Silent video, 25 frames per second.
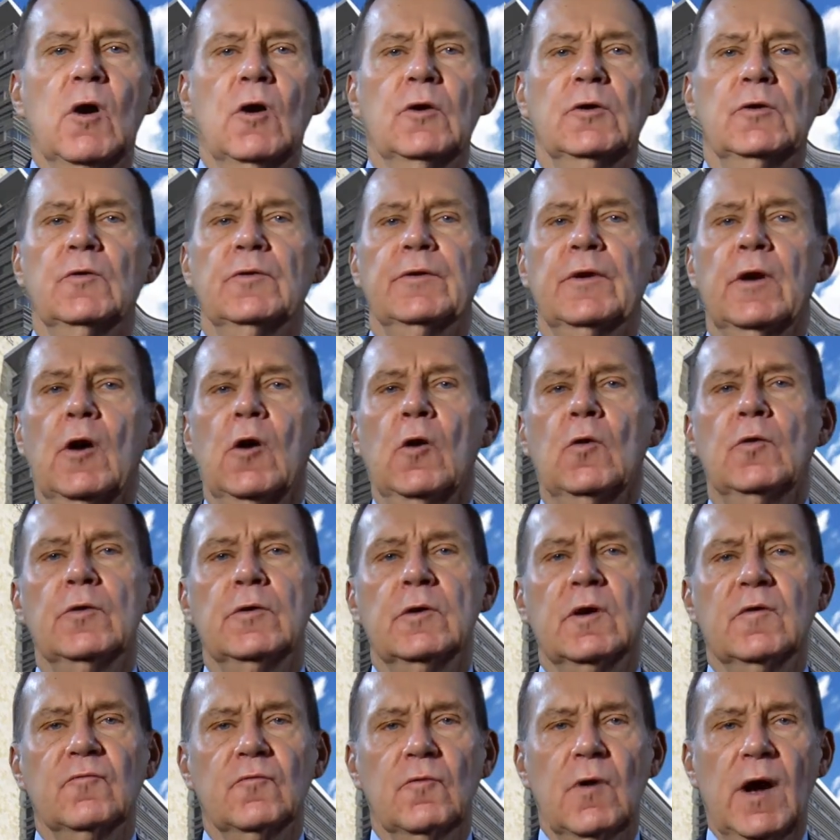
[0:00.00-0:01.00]
Arnold,
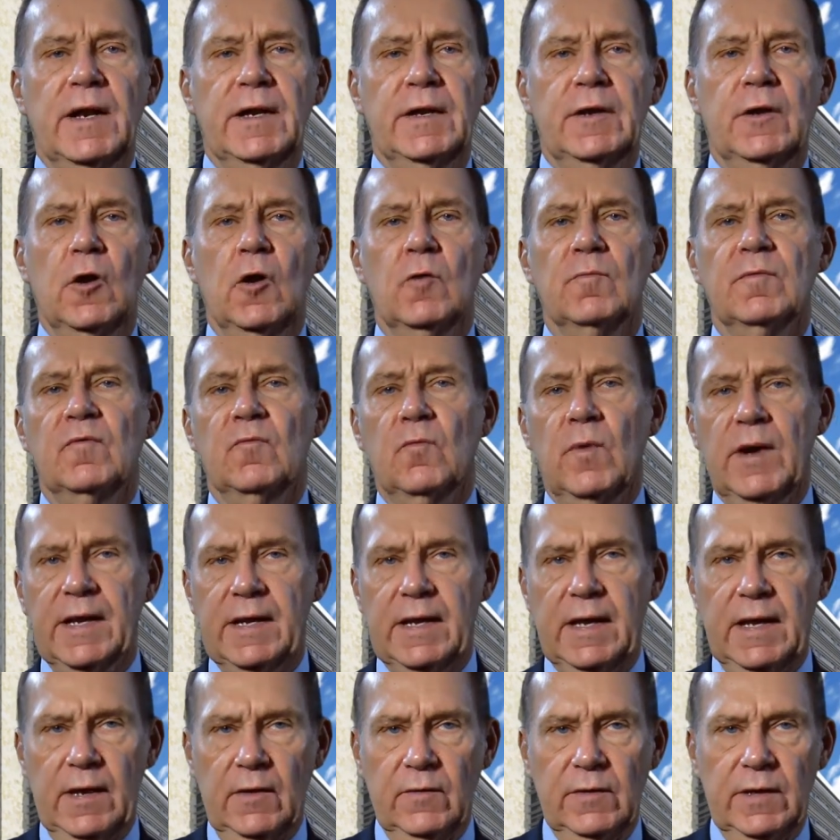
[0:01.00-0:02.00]
owner of Right at Home of
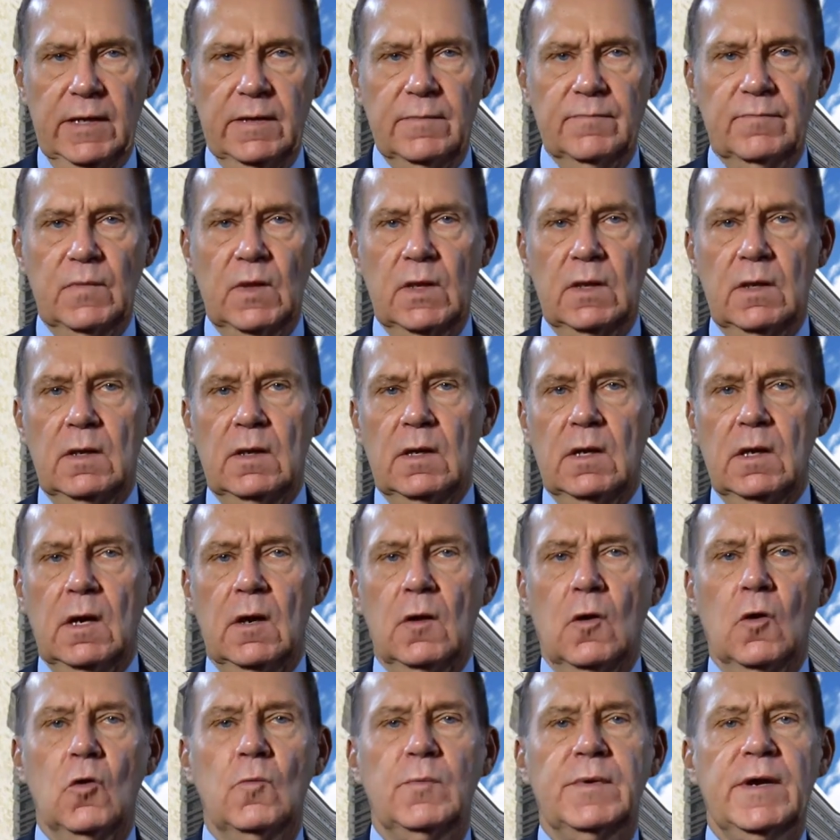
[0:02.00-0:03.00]
Wake County,
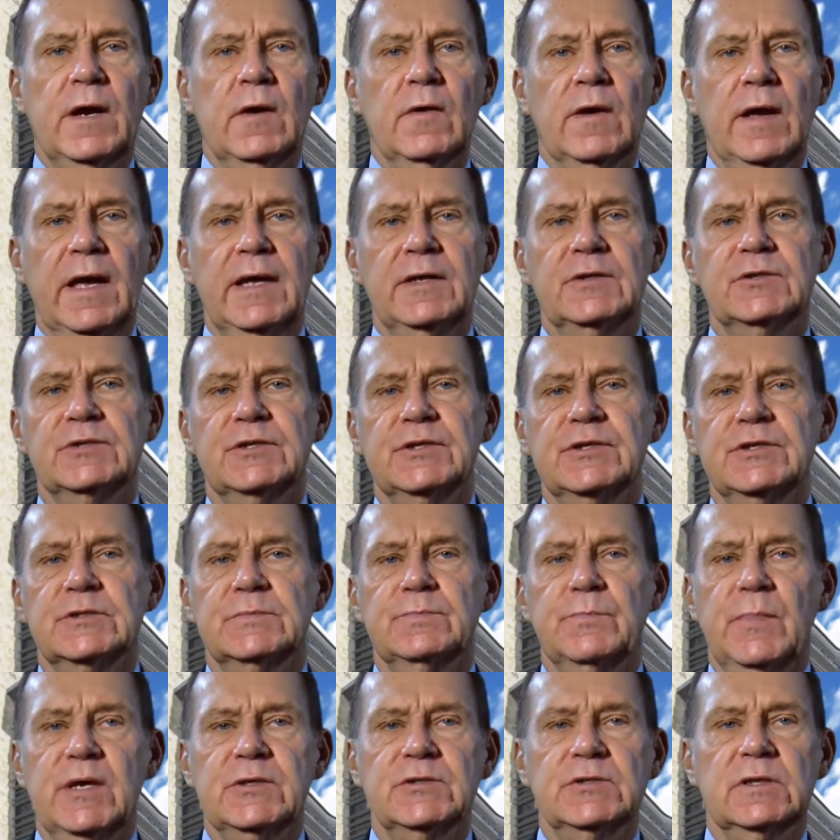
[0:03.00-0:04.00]
a home care agency
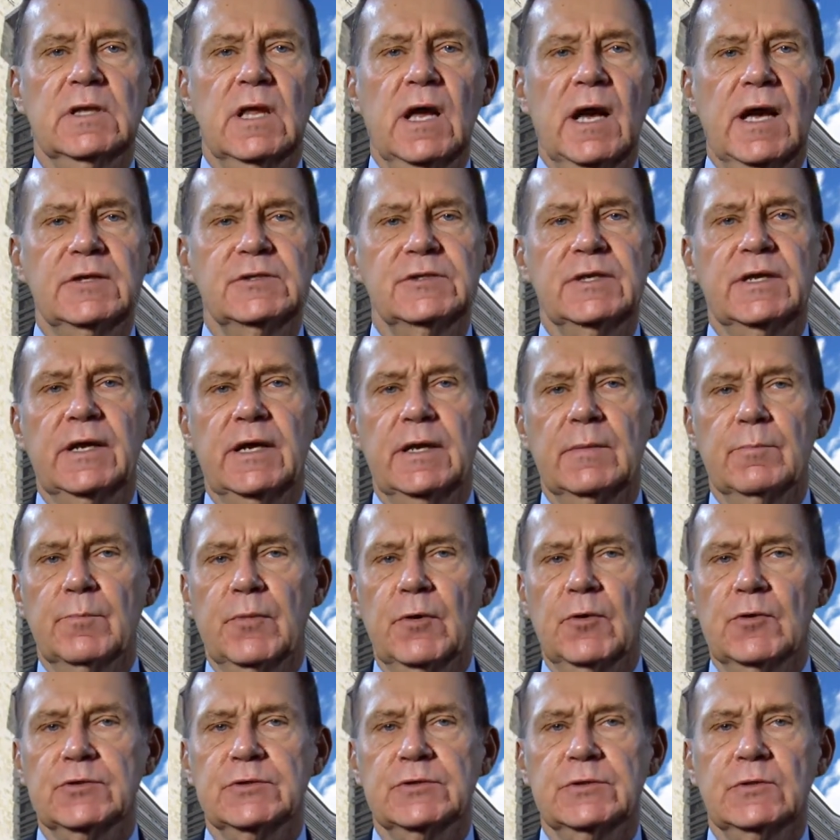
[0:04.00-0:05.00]
specializing in
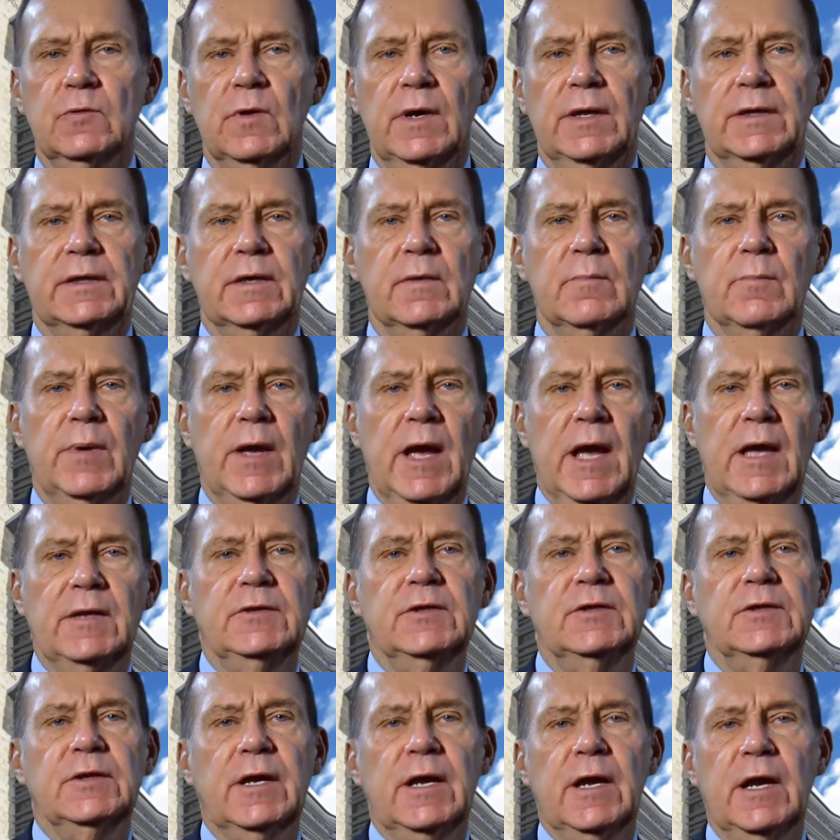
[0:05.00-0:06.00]
personal and
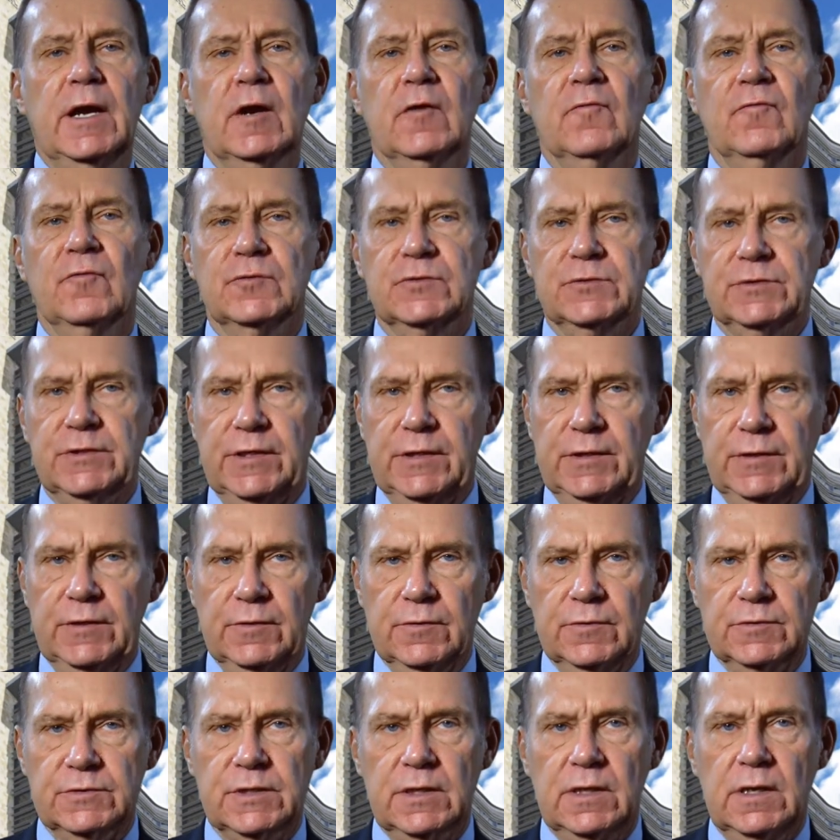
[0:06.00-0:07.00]
companion care for
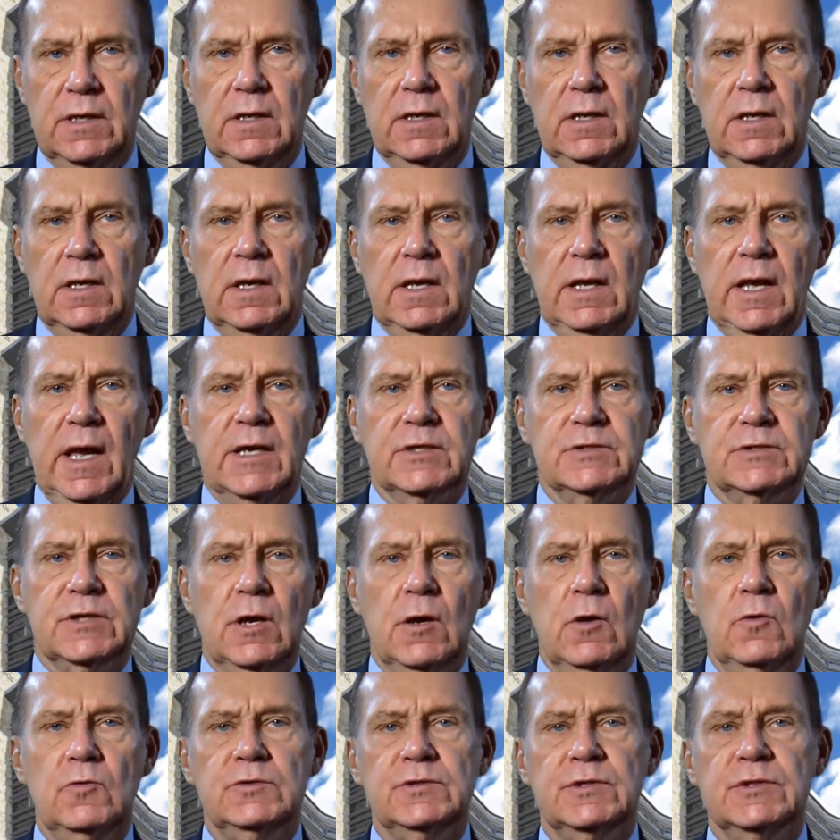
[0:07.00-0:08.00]
seniors. As
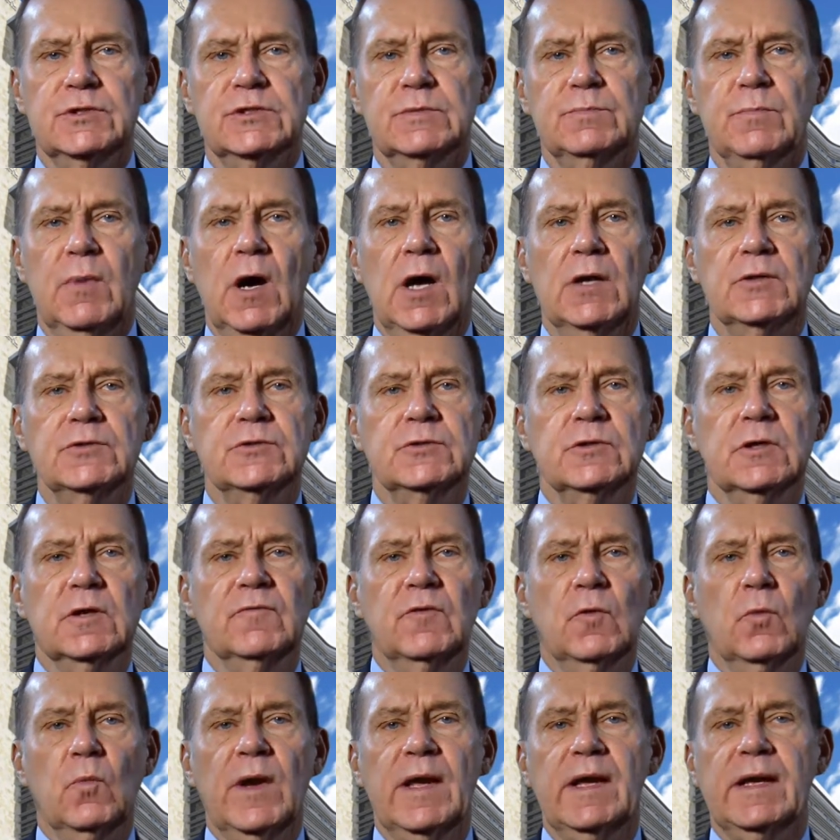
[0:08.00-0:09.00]
host and sponsor of
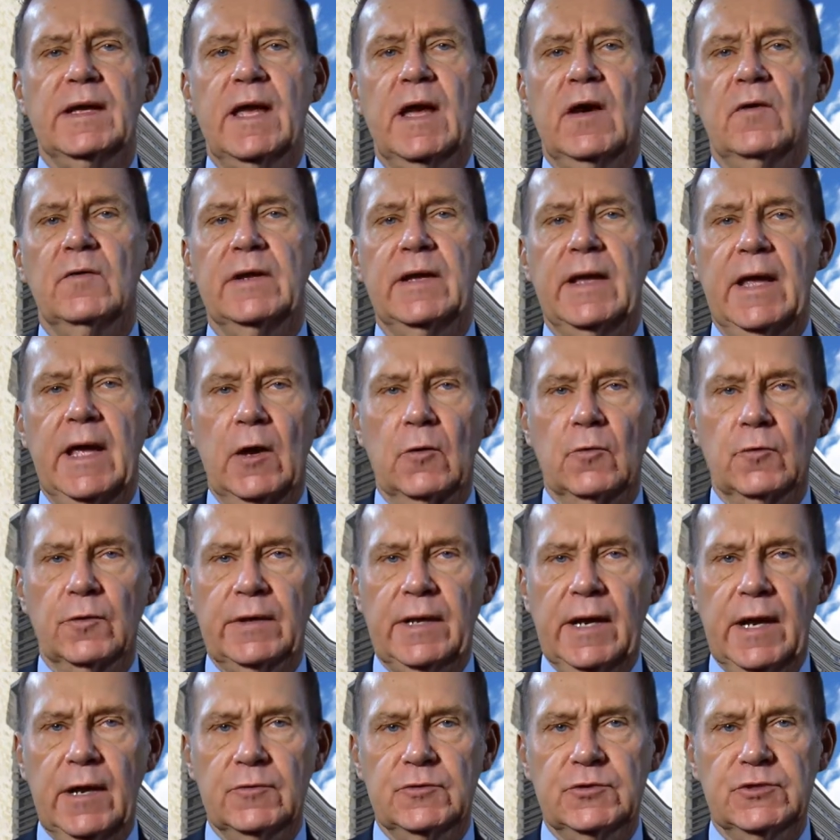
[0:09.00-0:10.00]
the Wake County Elder
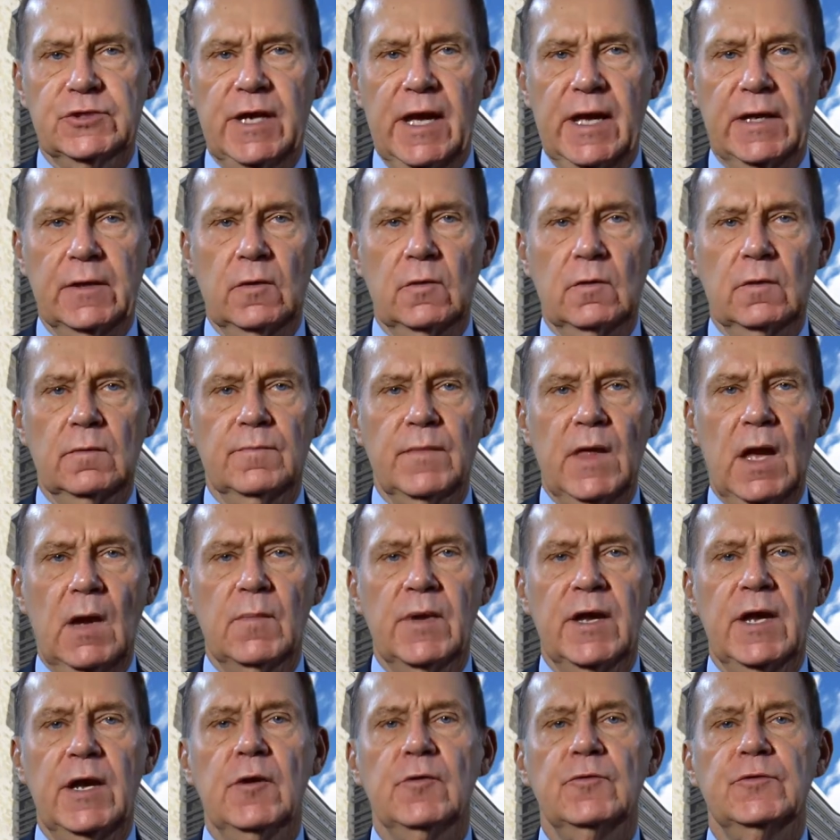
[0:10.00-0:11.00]
Care Channel,
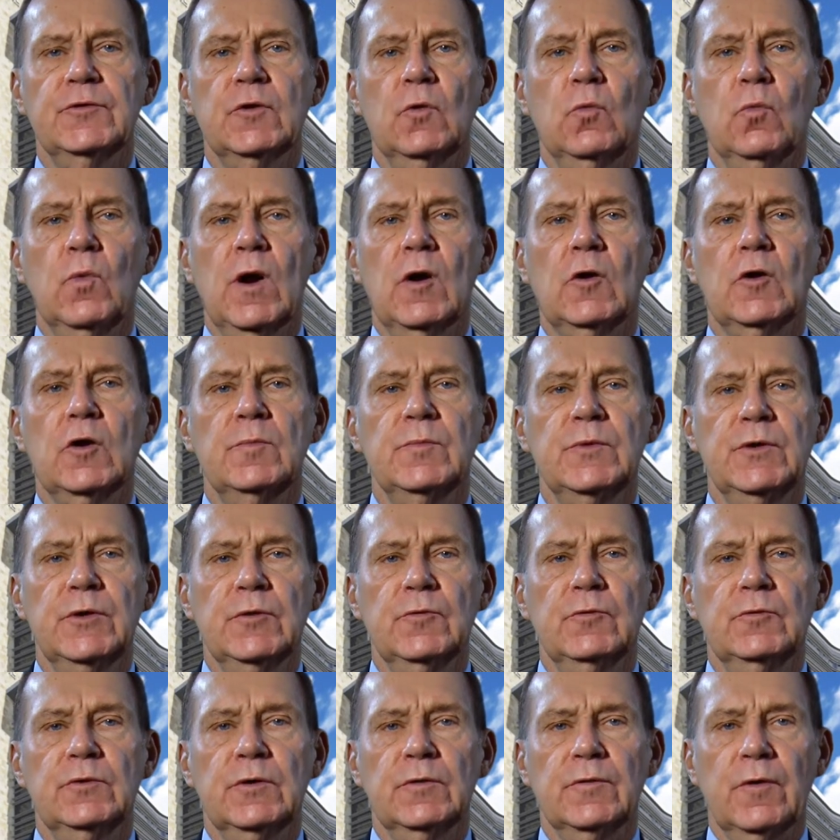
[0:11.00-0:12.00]
I'm here to welcome
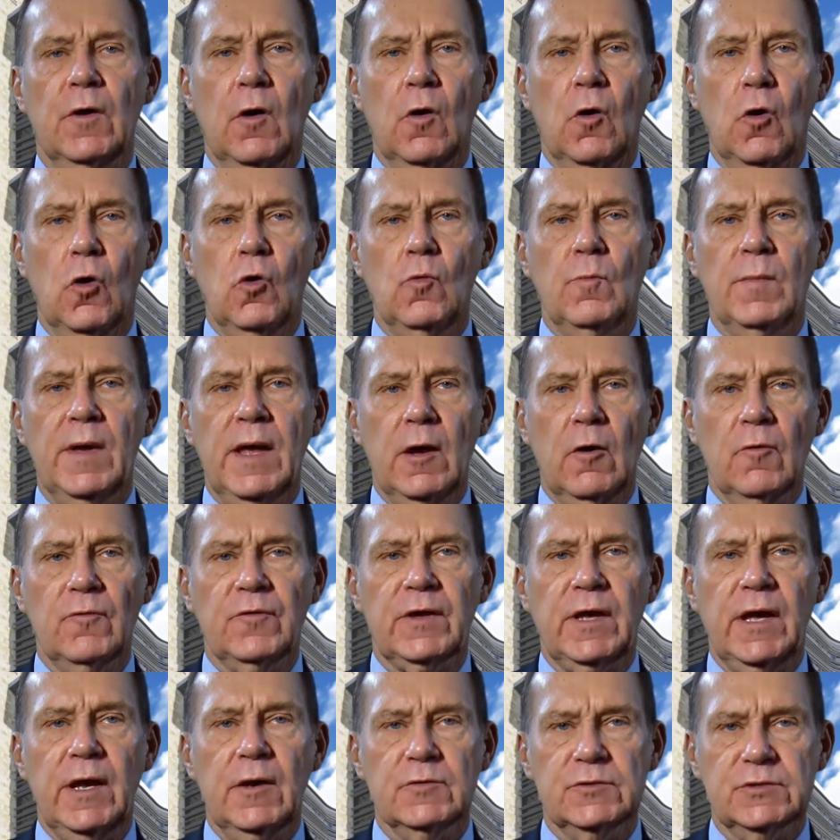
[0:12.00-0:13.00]
you to the home
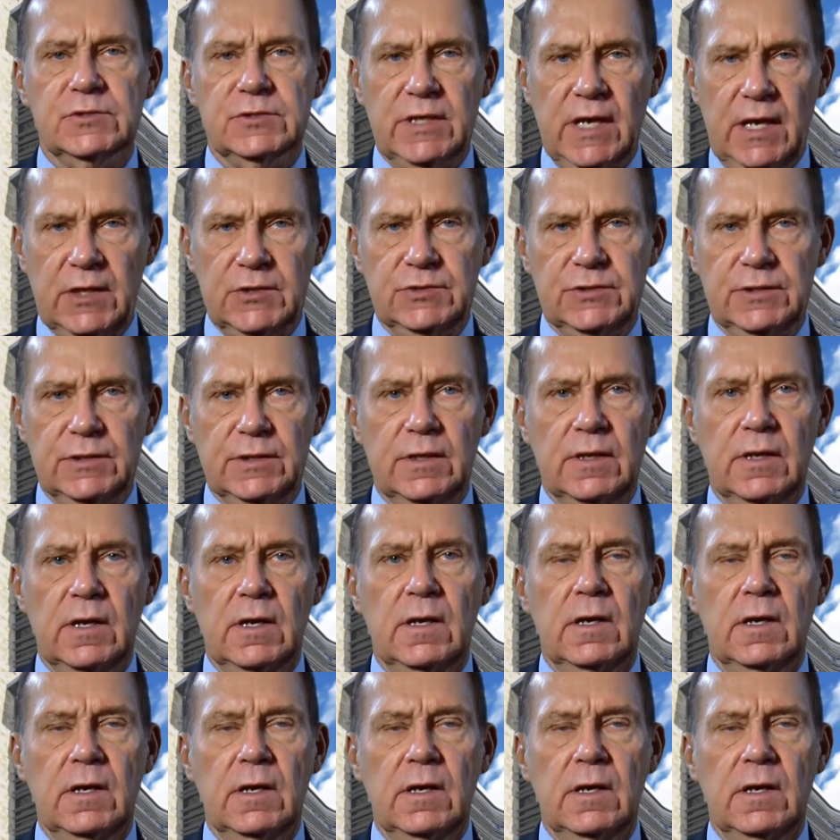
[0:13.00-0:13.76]
health care section.